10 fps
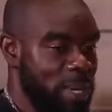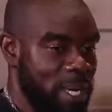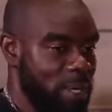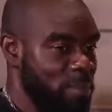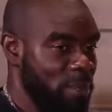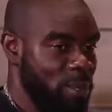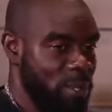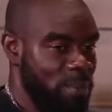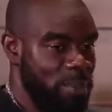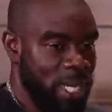man. He
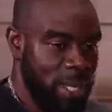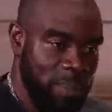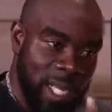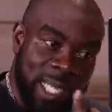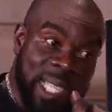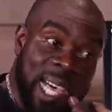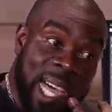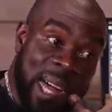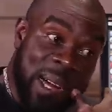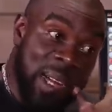used to play him
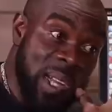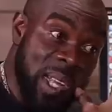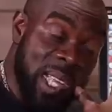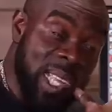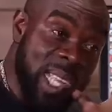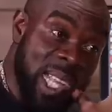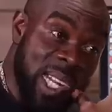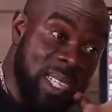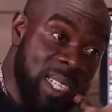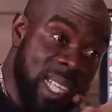guitar. You ah.
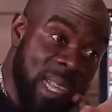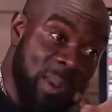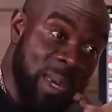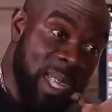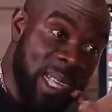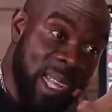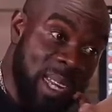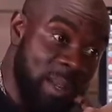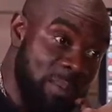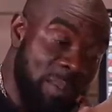understand me?
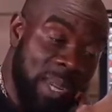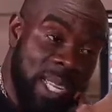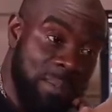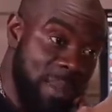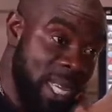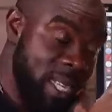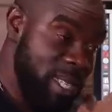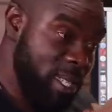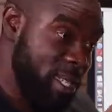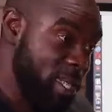And play
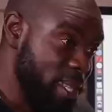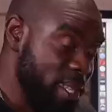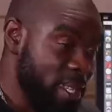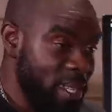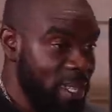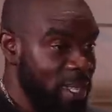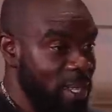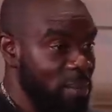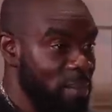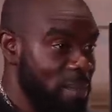bass.
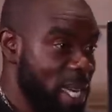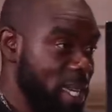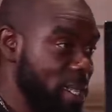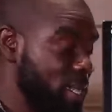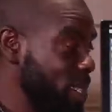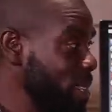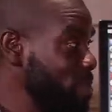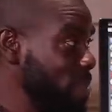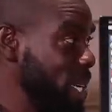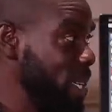He might he
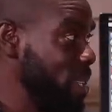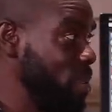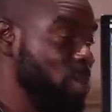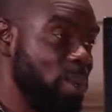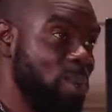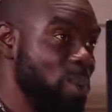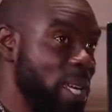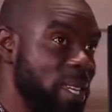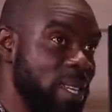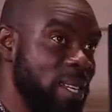might do, do
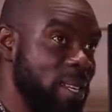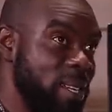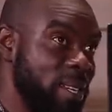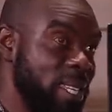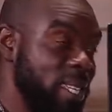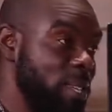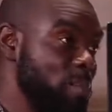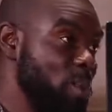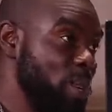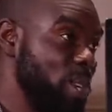a little
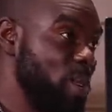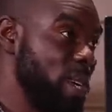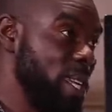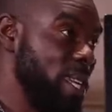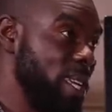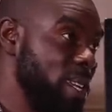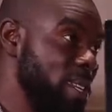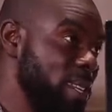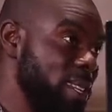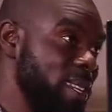keyboard now and
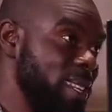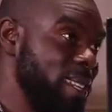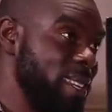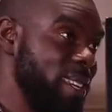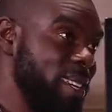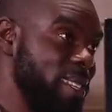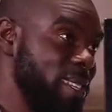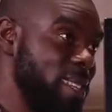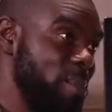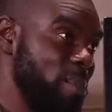then. You
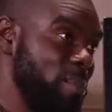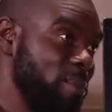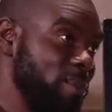understand? I'm fully